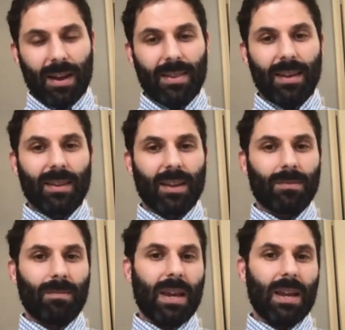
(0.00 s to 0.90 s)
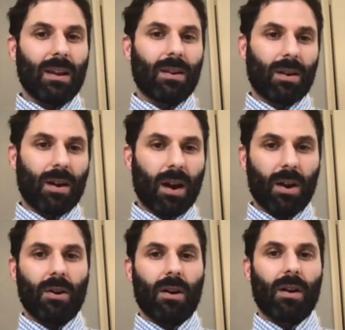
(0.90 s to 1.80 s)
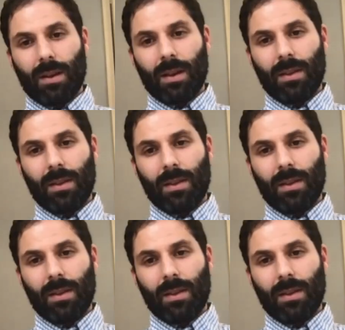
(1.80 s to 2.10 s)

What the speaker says: I think that's made it harder.